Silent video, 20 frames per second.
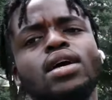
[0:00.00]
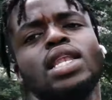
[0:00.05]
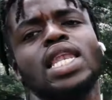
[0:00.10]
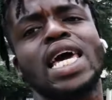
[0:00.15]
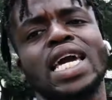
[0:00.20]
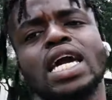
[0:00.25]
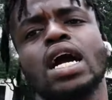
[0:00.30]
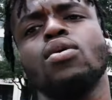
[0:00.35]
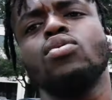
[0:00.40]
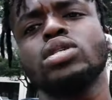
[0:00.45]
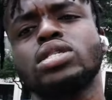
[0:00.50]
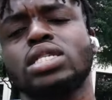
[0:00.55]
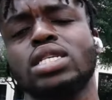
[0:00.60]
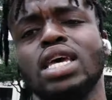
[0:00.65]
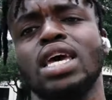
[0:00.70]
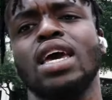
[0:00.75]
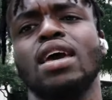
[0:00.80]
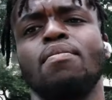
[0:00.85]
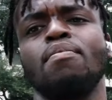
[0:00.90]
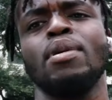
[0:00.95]
like I was
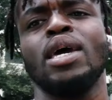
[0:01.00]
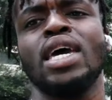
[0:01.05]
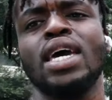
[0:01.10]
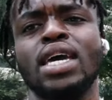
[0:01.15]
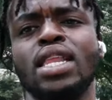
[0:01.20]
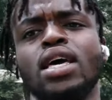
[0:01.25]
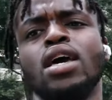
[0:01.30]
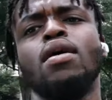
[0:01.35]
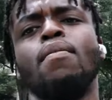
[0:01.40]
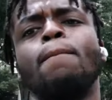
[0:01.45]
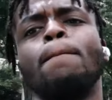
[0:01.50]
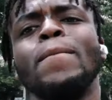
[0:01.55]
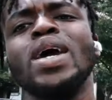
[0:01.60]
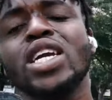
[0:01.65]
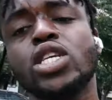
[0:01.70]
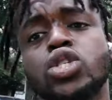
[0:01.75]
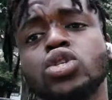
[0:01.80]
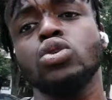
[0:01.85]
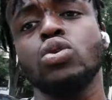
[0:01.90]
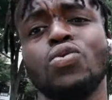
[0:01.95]
saying, man, make
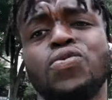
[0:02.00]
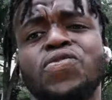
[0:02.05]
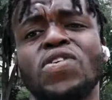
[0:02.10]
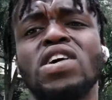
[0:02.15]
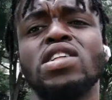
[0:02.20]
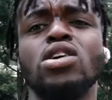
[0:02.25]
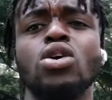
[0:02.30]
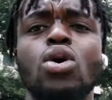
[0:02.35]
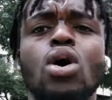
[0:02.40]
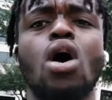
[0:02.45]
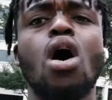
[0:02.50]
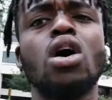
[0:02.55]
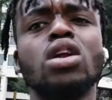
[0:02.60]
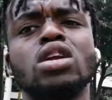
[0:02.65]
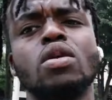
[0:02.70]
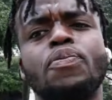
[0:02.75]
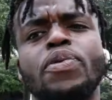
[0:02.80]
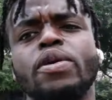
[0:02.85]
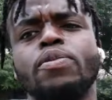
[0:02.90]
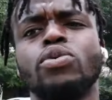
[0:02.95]
sure you follow all
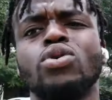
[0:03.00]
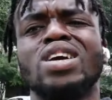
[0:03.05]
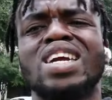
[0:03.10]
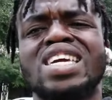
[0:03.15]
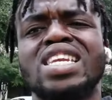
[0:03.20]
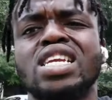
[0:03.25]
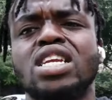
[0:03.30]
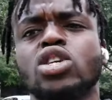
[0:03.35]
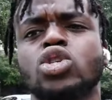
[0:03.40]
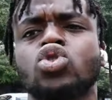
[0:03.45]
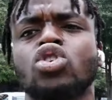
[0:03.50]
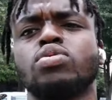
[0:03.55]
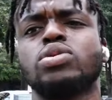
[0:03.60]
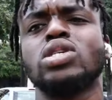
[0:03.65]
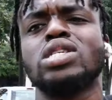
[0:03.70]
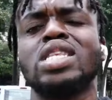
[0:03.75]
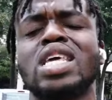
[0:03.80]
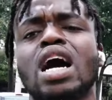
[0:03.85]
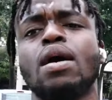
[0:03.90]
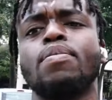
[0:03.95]
of the people in the
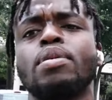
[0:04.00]
description down